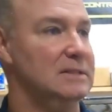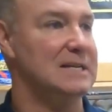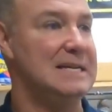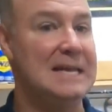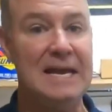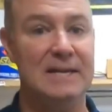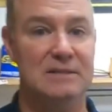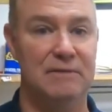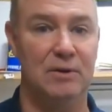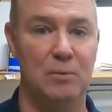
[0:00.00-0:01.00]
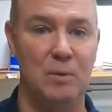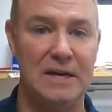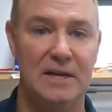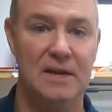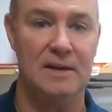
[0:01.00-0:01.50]
Today it's very
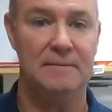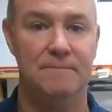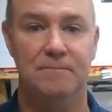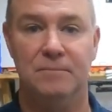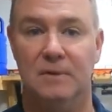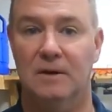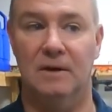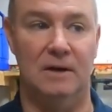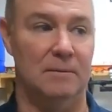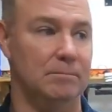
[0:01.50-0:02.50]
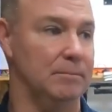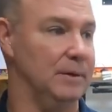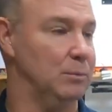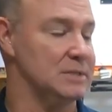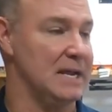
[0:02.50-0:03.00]
windy.
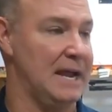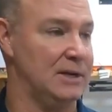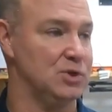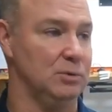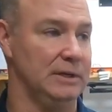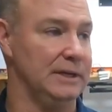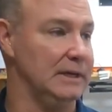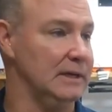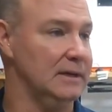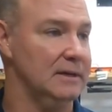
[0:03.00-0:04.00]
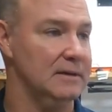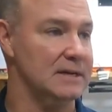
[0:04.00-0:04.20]
It was actually,